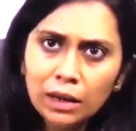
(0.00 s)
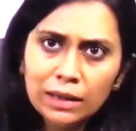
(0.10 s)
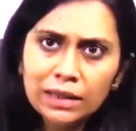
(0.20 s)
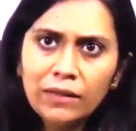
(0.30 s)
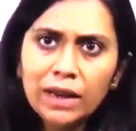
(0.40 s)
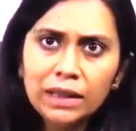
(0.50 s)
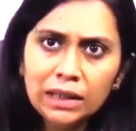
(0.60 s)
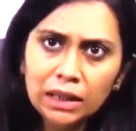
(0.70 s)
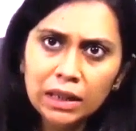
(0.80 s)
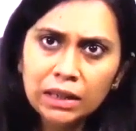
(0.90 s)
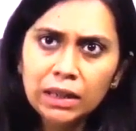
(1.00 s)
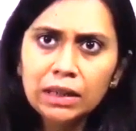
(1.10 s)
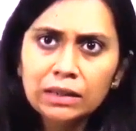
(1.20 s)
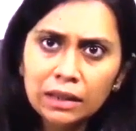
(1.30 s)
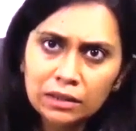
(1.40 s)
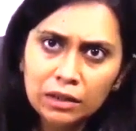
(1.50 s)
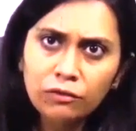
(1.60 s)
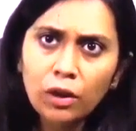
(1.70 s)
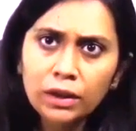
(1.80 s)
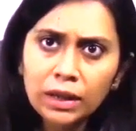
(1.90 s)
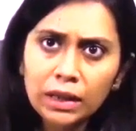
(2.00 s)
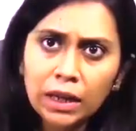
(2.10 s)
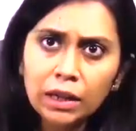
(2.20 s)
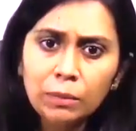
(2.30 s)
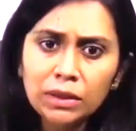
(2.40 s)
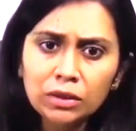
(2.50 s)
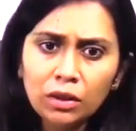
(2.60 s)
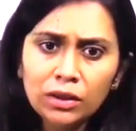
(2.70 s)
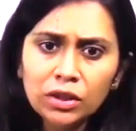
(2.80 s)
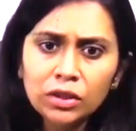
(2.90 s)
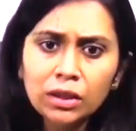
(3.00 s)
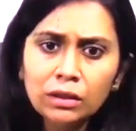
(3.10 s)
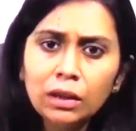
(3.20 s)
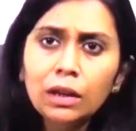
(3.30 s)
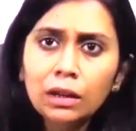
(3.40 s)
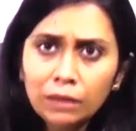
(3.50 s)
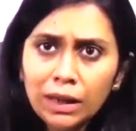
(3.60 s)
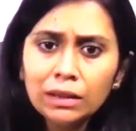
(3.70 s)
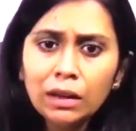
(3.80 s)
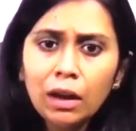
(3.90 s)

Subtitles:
70-30, 60-40, 100% oxygen, right?